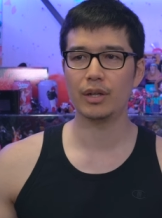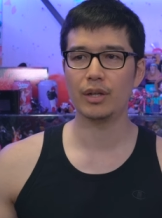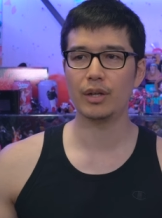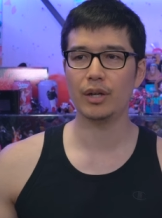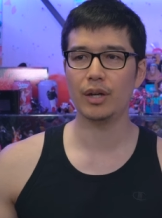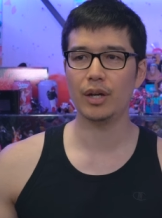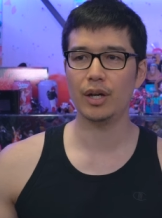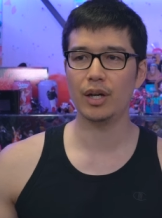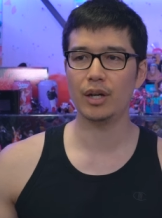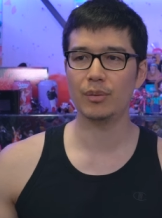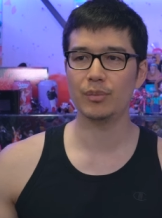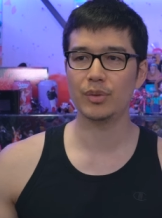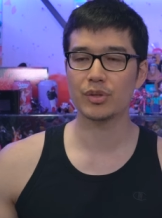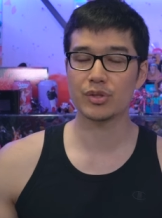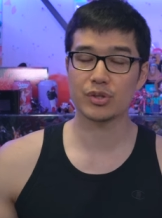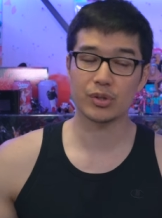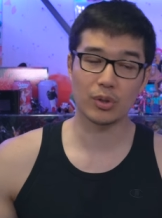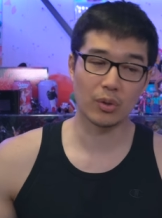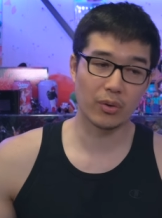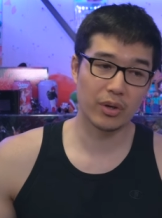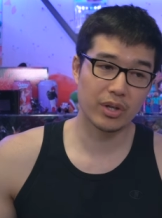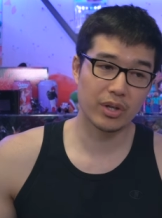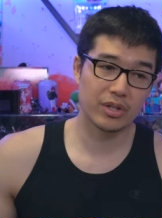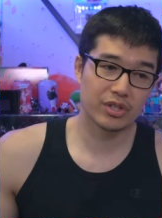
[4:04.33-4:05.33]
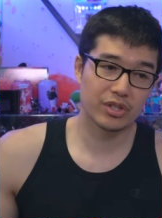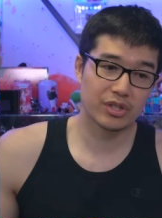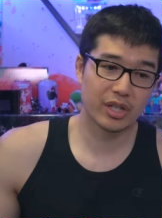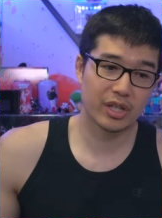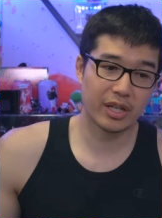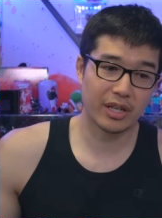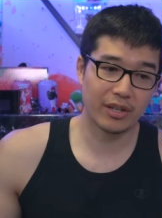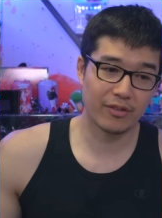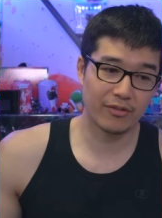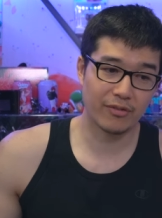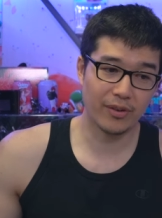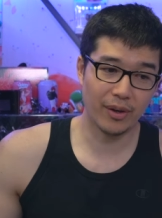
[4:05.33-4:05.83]
Um, the Saurians just
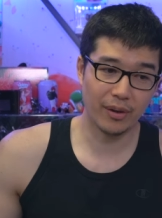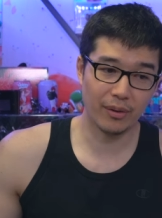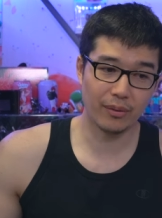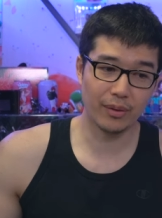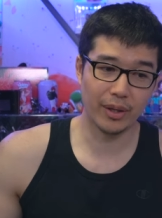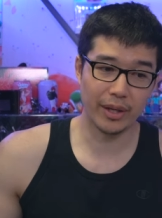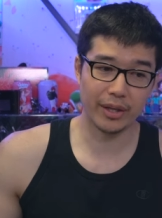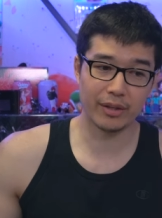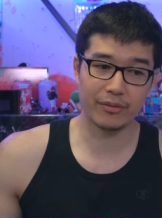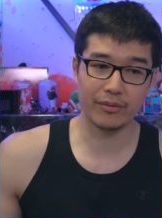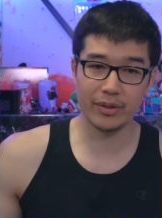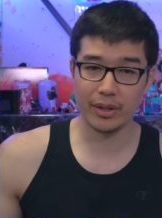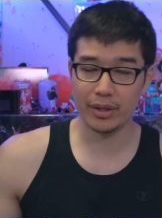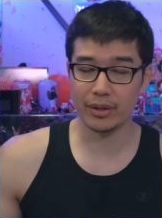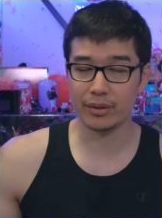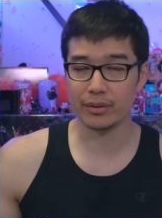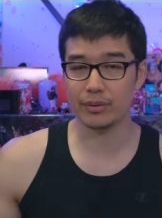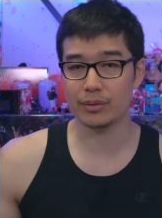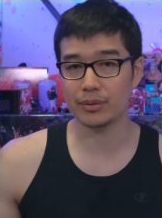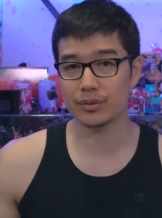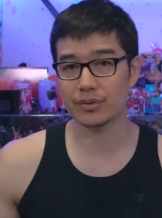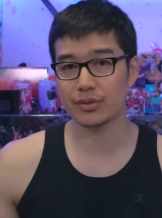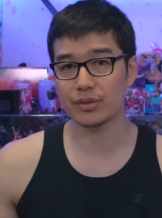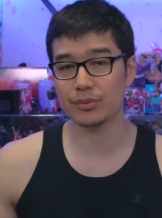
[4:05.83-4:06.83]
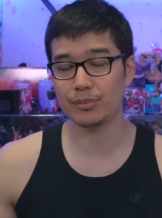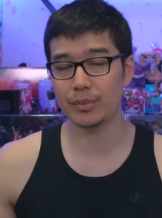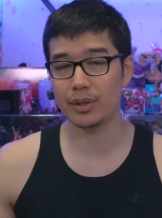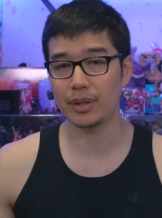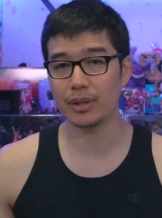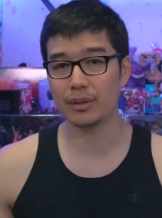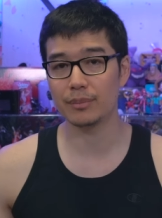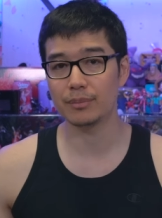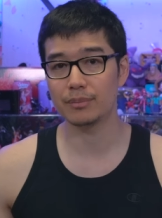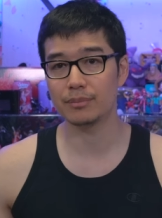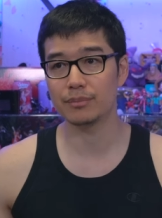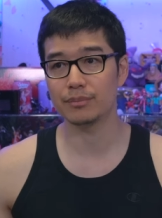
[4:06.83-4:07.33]
kind of felt like vehicles to
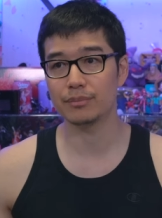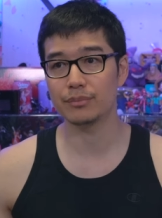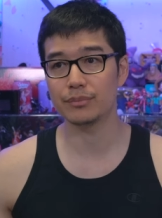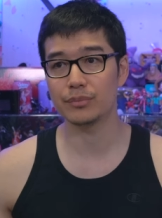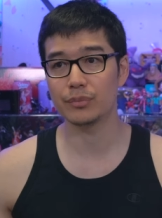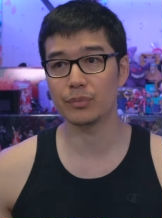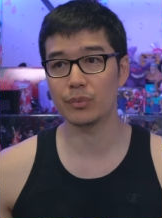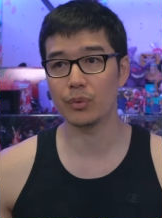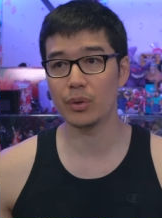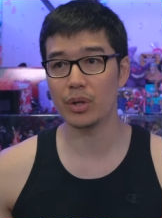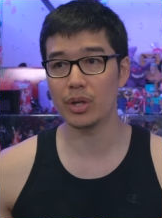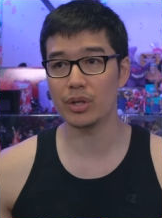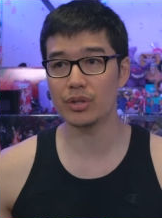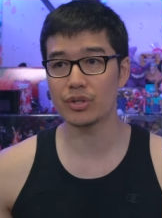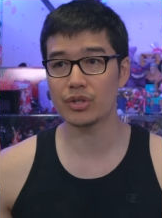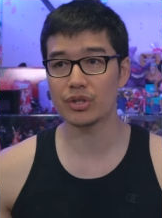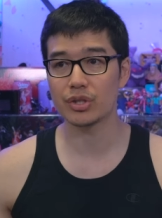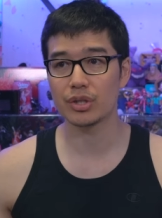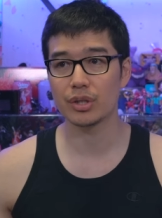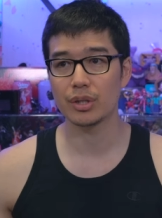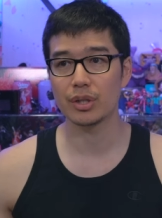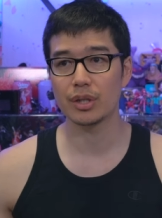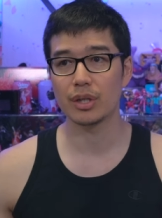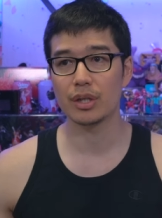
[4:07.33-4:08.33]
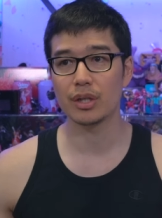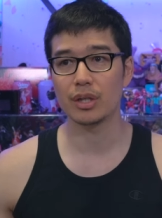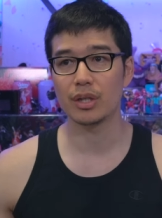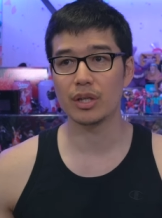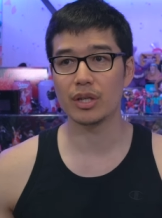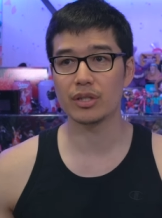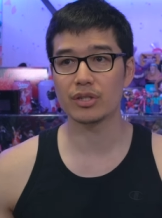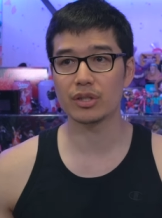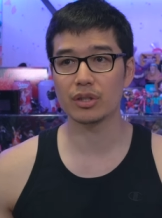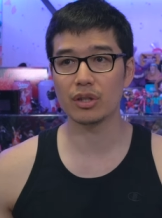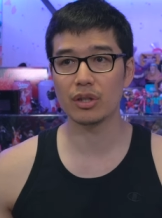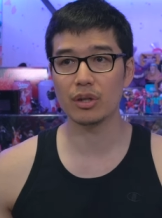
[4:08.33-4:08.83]
me, which
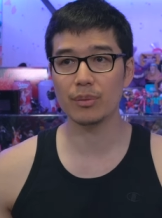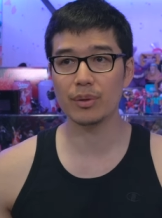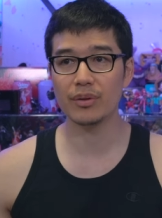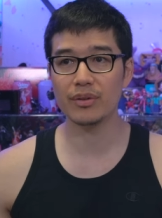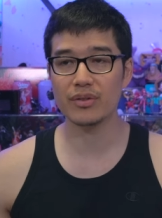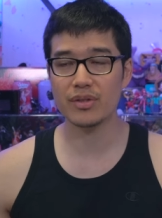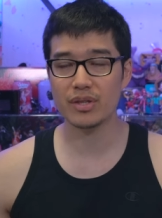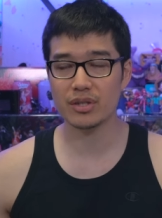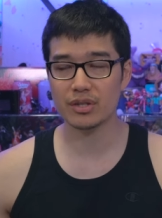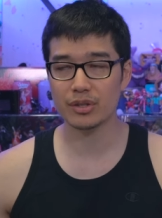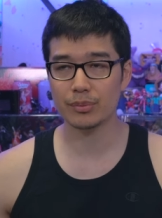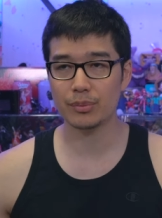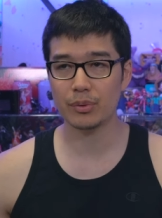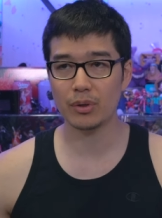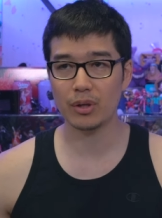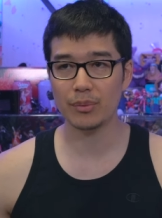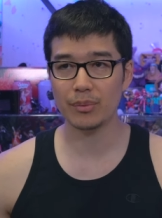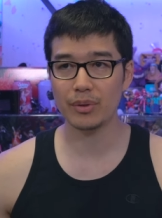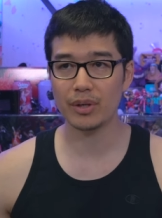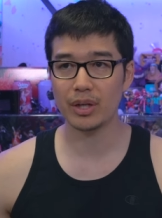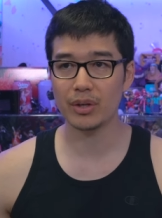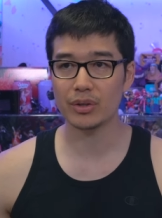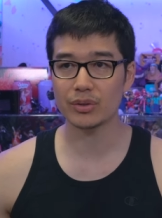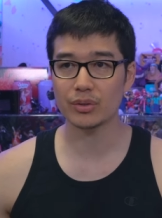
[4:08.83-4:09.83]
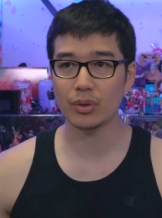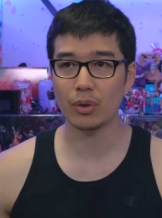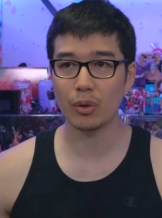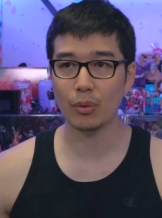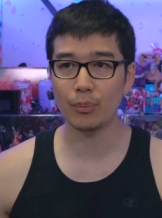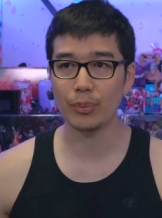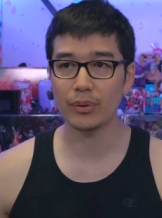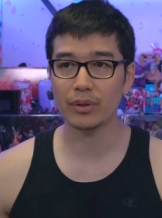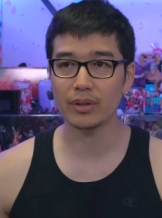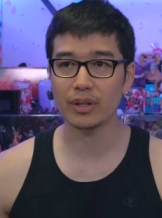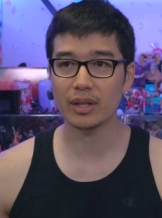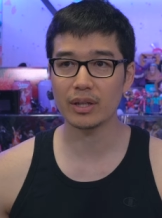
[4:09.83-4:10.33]
it's a little bit of a disappointment. I was
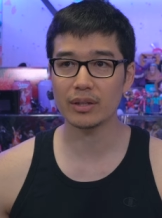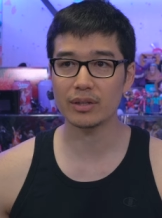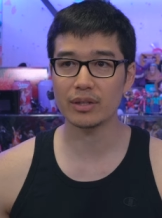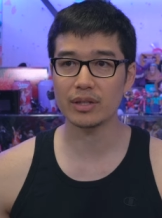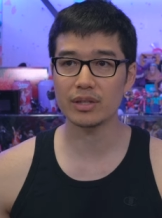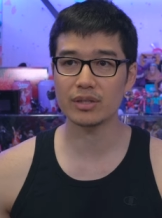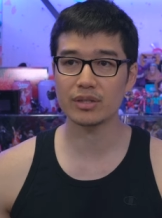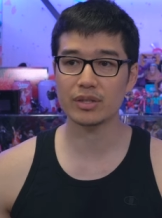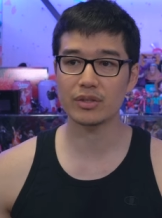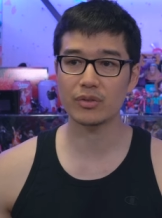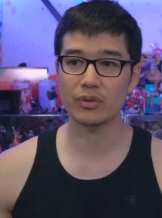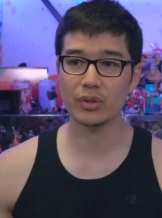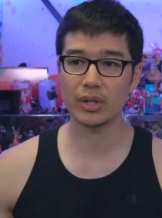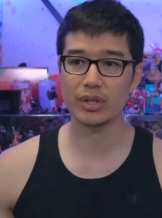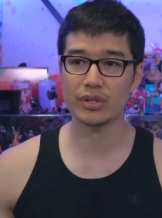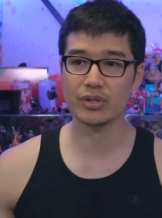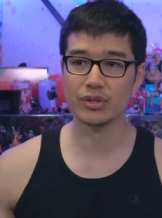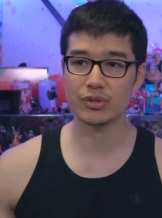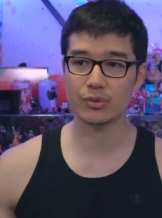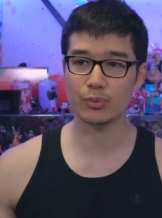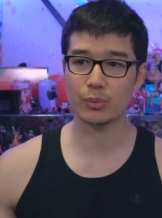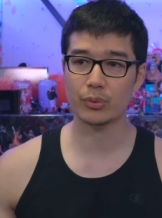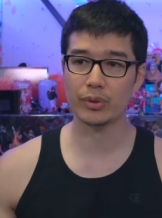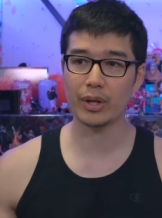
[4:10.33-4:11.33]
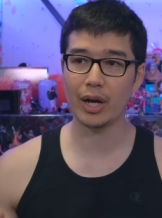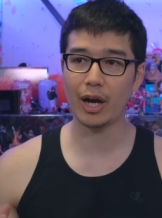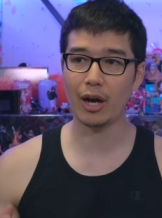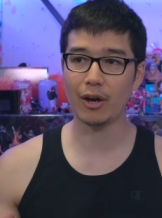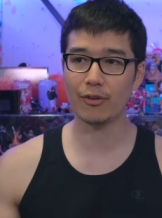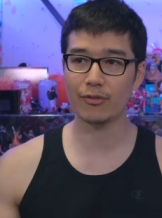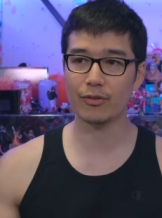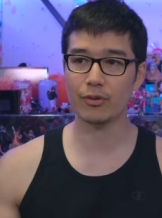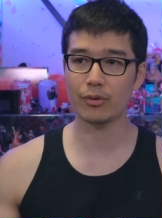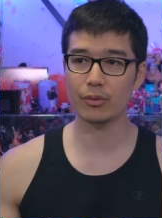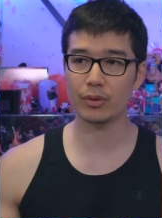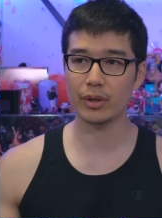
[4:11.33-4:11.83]
hoping that these creatures would
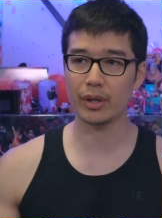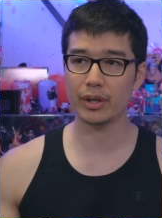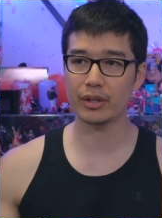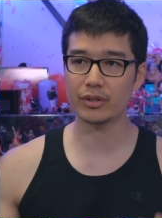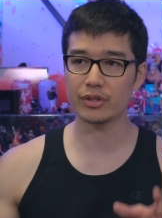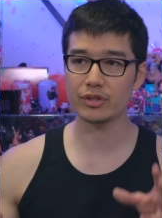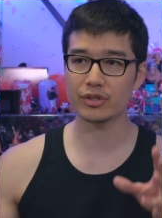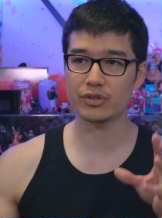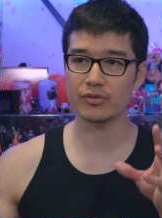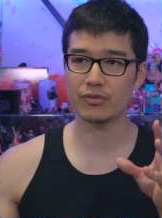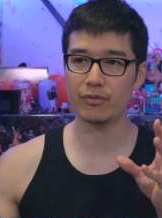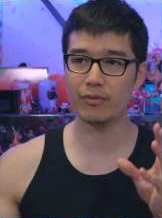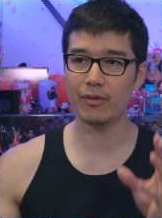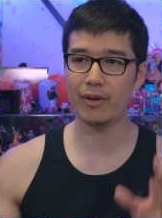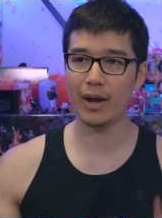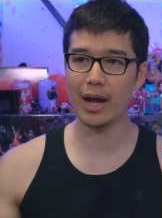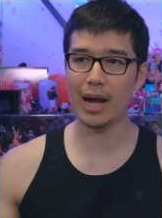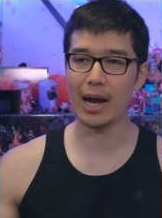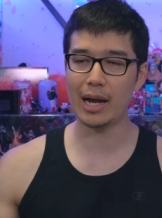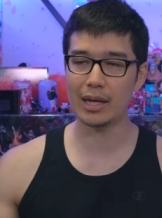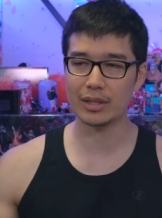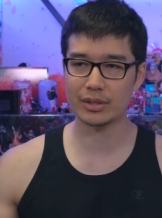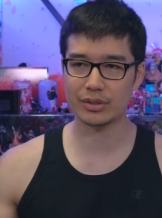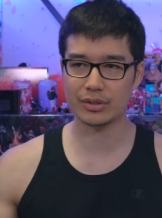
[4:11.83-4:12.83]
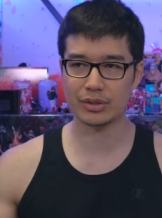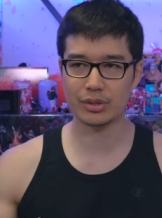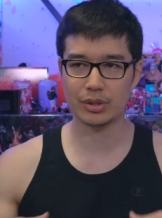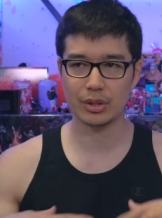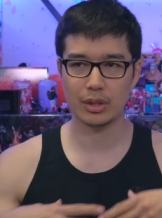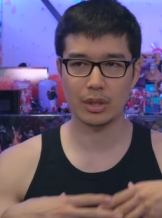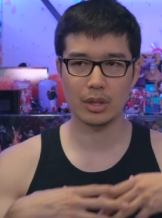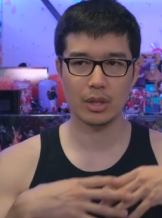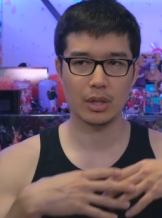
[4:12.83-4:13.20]
offer like just vast